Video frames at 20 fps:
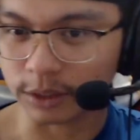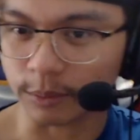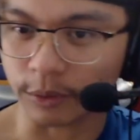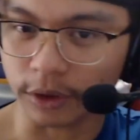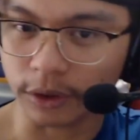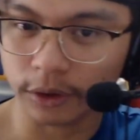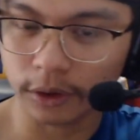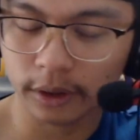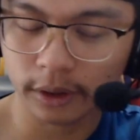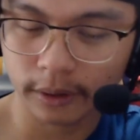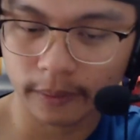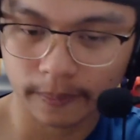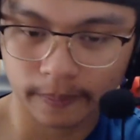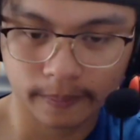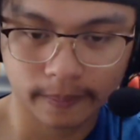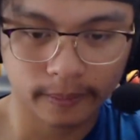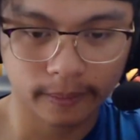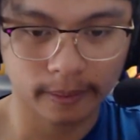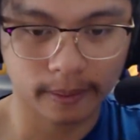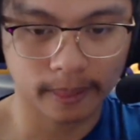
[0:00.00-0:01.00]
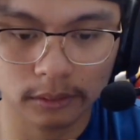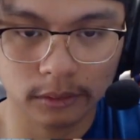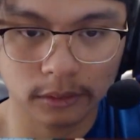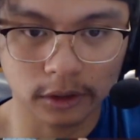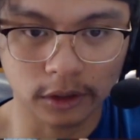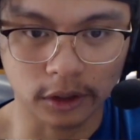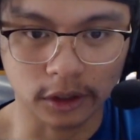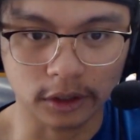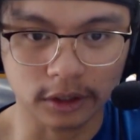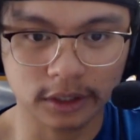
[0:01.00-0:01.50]
brother?
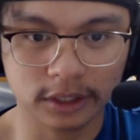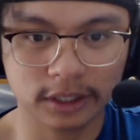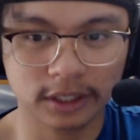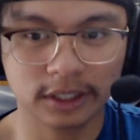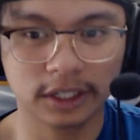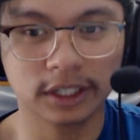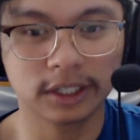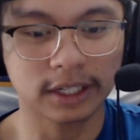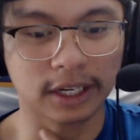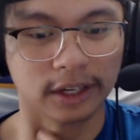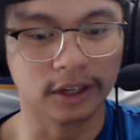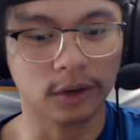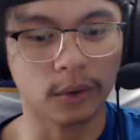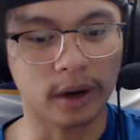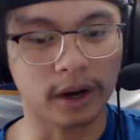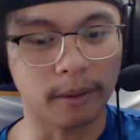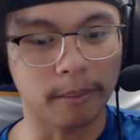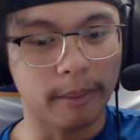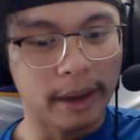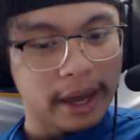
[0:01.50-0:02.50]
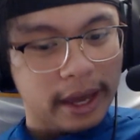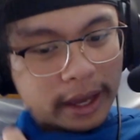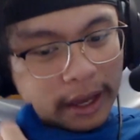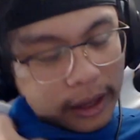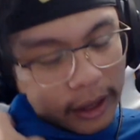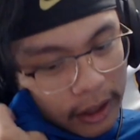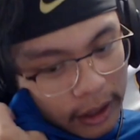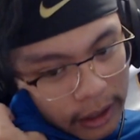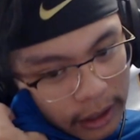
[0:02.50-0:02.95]
She said, you wanna bet?